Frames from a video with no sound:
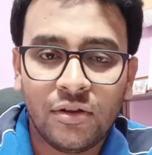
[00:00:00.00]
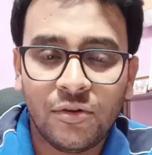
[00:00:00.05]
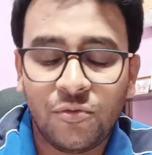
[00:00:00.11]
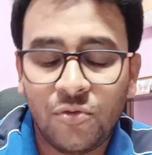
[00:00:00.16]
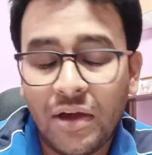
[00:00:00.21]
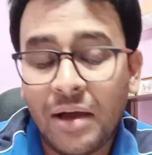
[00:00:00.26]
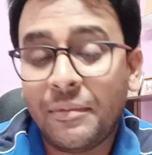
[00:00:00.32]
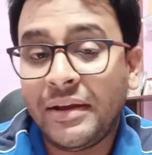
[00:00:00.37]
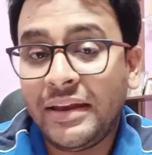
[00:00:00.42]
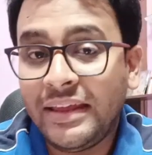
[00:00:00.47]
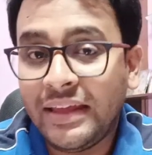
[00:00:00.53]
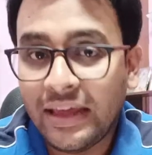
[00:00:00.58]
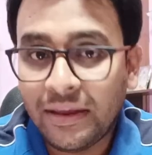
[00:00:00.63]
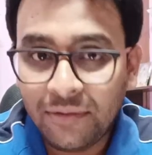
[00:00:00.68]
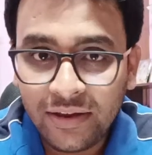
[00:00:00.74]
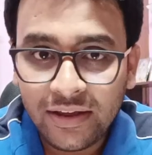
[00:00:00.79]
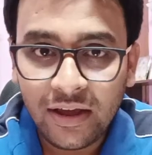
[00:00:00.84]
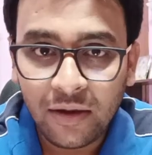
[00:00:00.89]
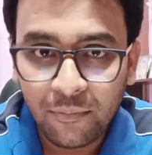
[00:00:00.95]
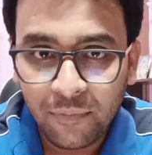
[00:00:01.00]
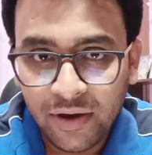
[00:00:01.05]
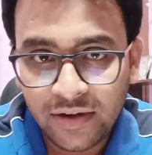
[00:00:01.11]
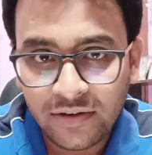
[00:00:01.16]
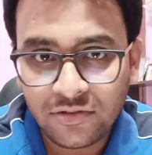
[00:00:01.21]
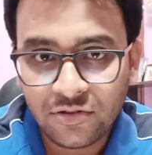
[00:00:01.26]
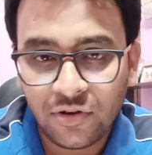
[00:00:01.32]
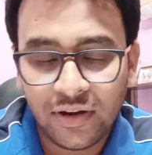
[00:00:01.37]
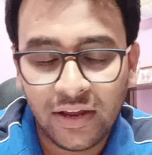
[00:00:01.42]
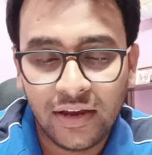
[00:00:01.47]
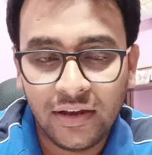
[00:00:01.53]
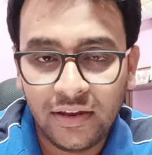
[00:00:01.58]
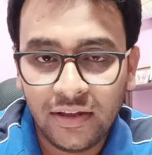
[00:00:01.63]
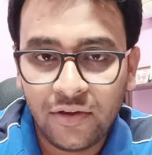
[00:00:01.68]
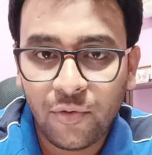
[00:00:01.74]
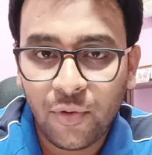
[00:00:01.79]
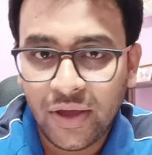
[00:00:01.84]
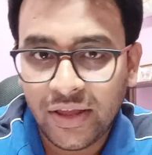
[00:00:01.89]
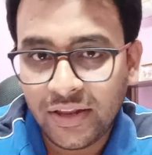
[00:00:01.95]
have any comments or
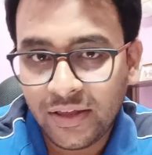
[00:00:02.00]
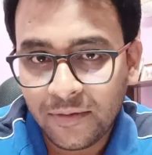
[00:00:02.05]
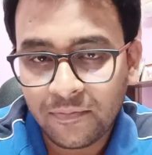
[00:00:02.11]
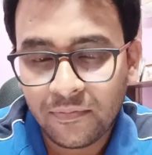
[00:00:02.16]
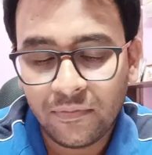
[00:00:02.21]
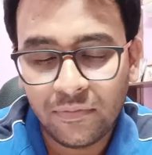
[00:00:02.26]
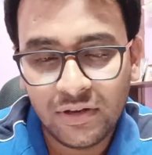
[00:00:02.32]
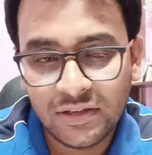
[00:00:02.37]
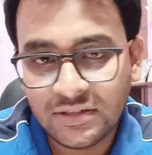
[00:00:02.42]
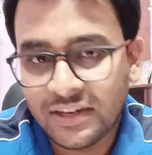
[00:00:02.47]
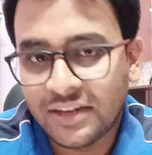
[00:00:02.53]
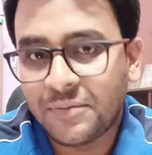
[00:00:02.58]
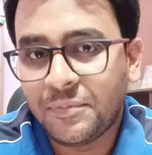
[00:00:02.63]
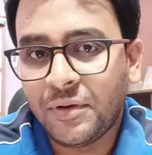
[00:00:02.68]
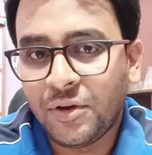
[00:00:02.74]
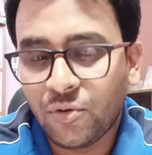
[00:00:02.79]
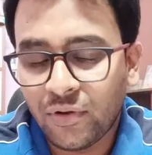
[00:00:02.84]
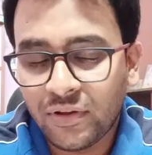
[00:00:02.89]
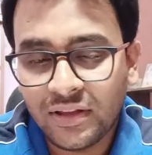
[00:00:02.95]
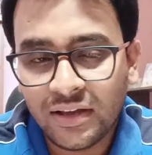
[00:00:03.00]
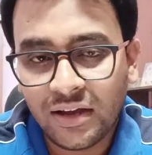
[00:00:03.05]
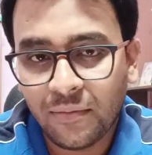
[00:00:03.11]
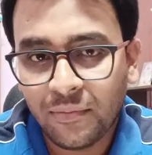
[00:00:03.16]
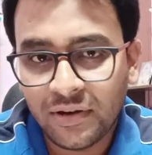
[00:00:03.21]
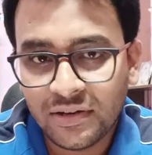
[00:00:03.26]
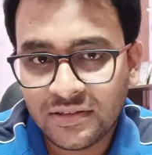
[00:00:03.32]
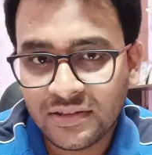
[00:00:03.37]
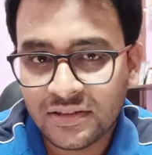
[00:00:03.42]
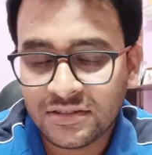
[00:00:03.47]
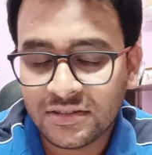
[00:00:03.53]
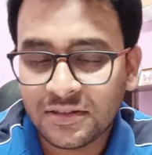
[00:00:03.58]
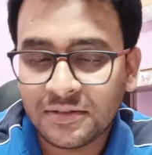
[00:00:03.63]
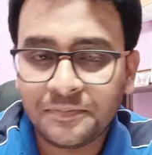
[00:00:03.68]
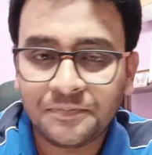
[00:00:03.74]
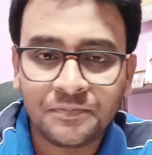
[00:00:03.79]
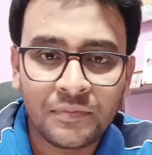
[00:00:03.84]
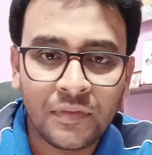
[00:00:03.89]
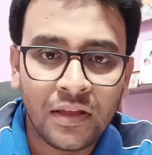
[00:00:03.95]
any query, please let me know in the comment
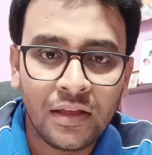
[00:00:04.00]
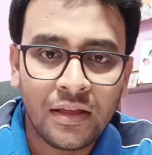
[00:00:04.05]
section.